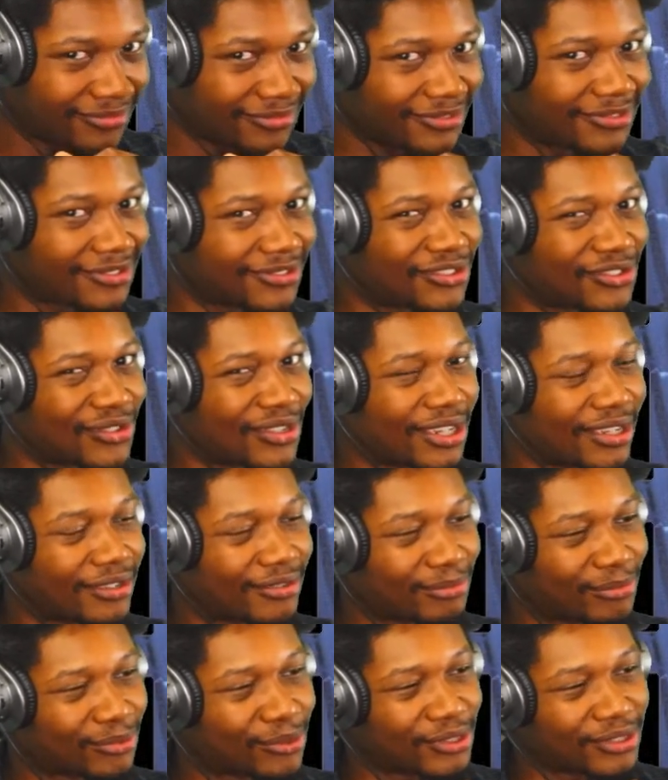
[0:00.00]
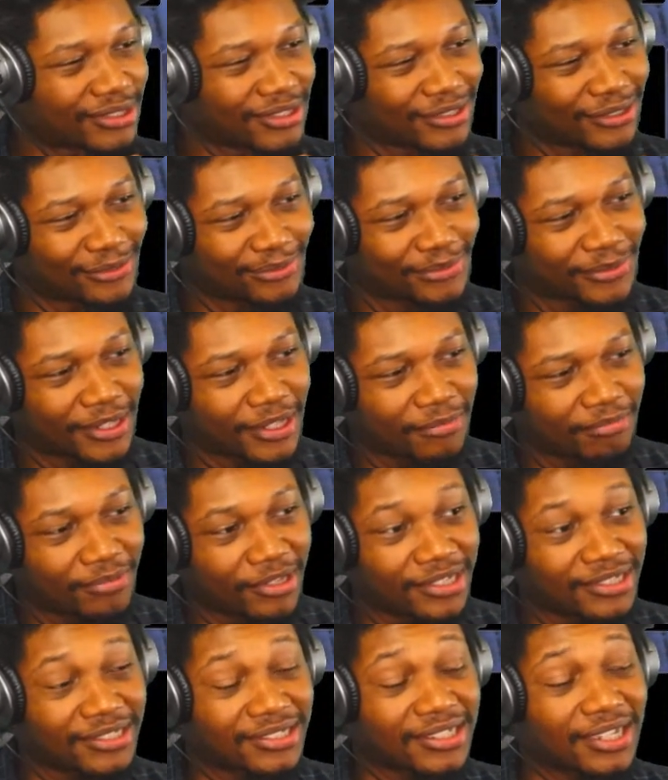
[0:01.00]
you know, I pointed out.
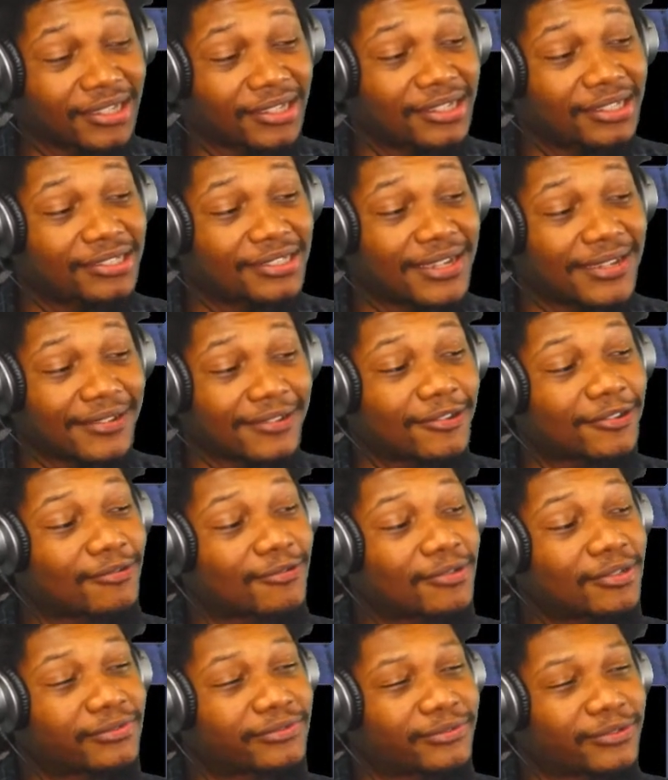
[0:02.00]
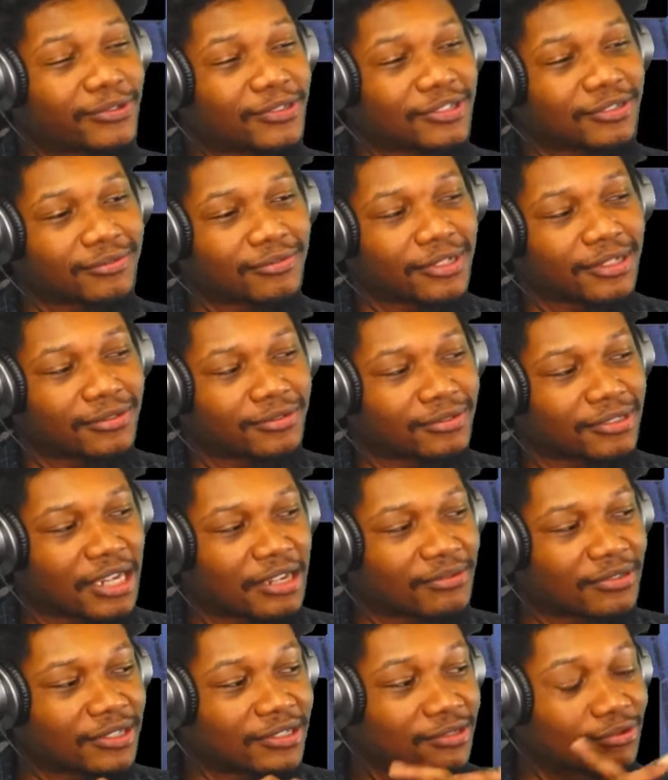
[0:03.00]
Because it's like he's not going for some other type
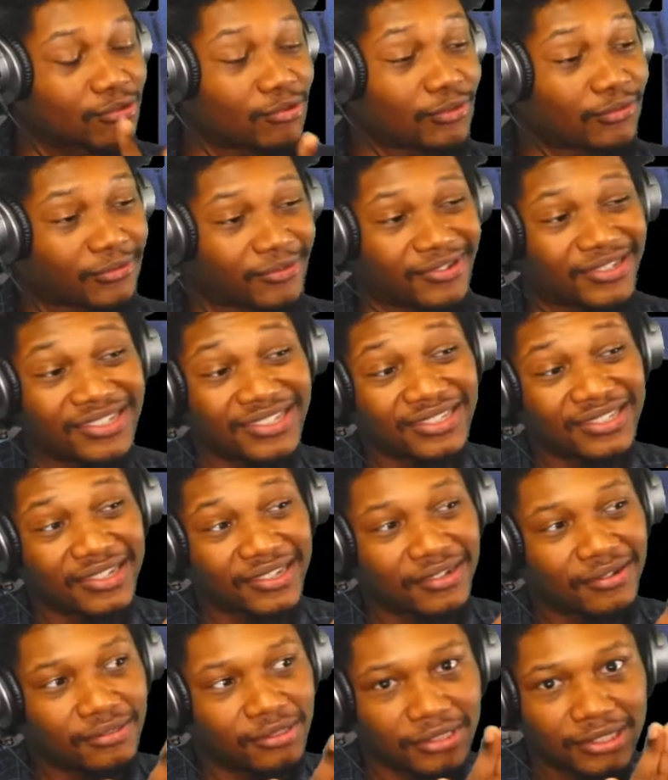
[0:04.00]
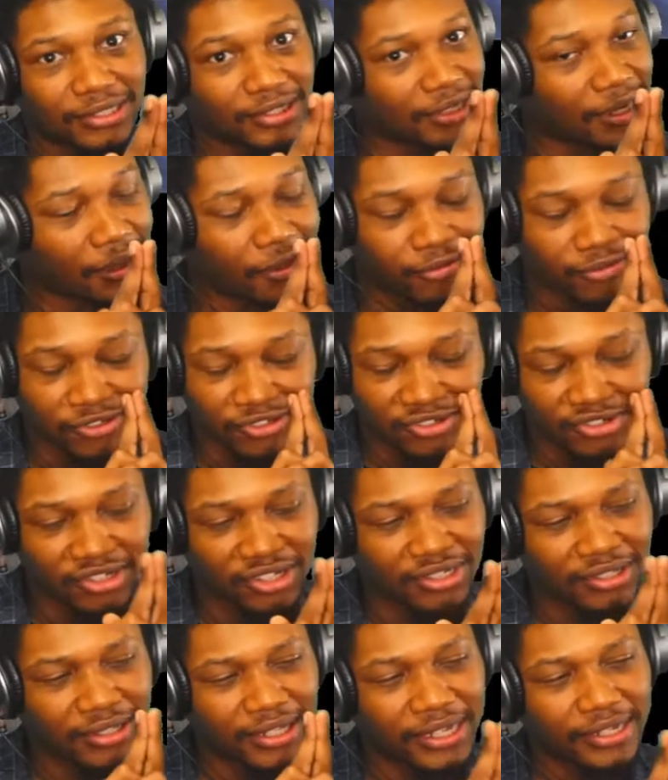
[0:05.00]
shit. He's going for his sound. And this sounds
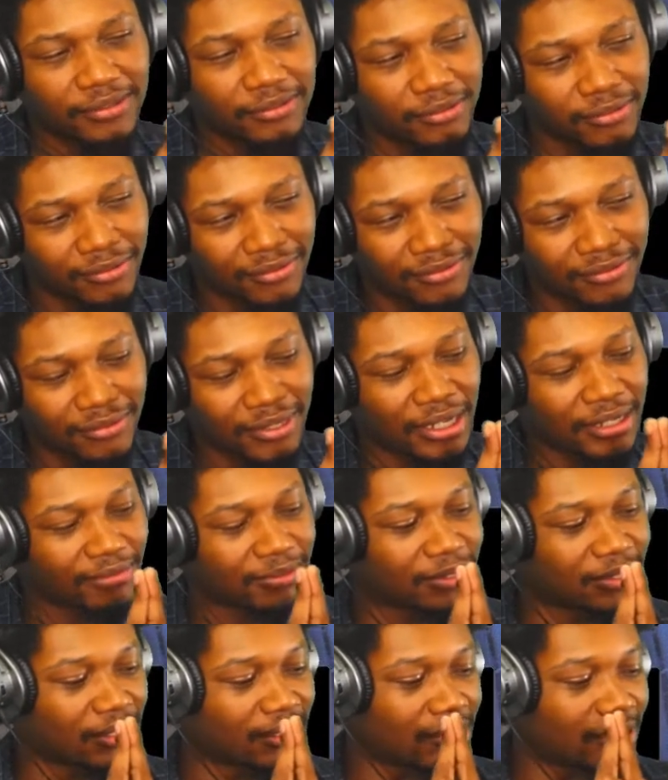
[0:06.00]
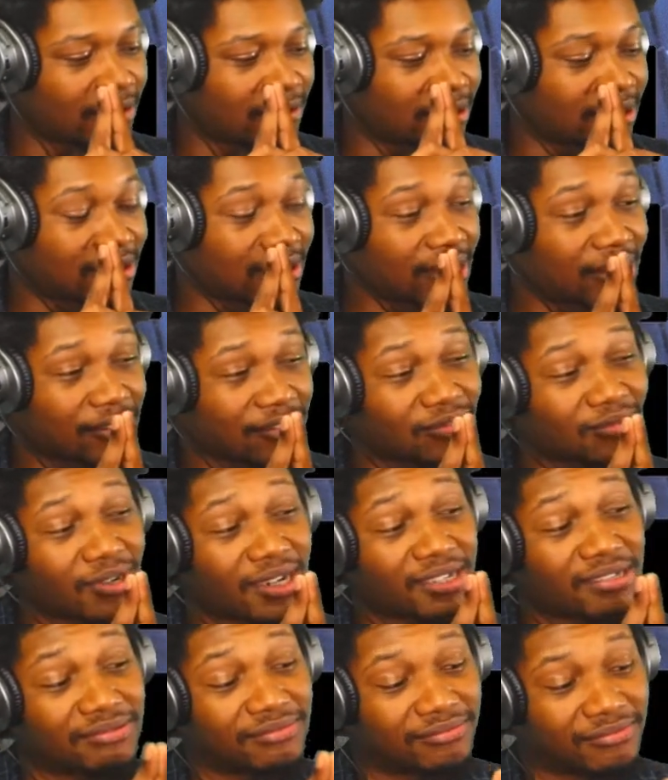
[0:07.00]
just like Duwap sound. It sounds
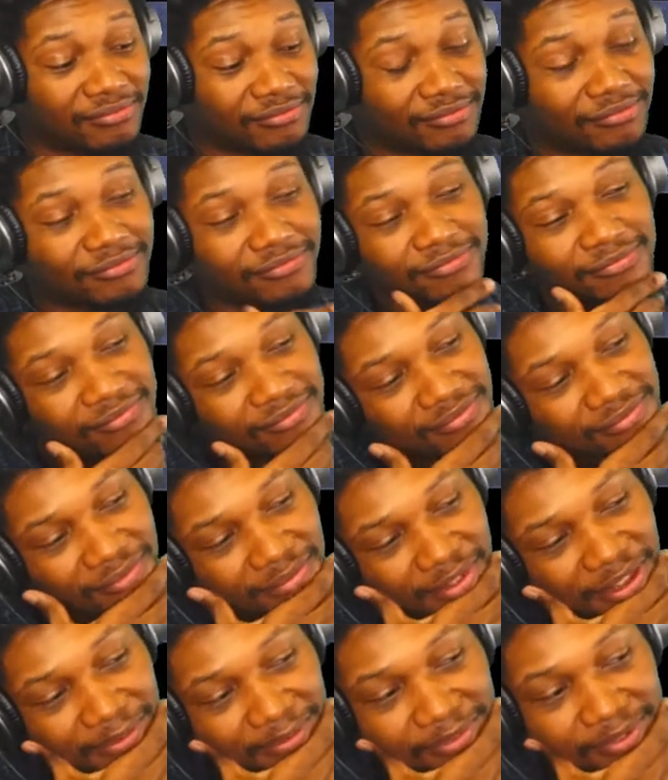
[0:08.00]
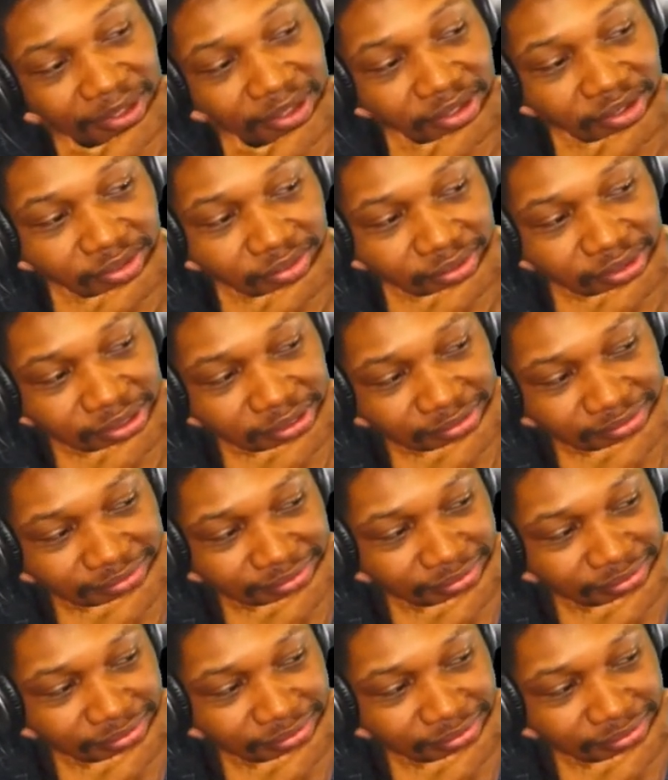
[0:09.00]
right. I'm fucking with it.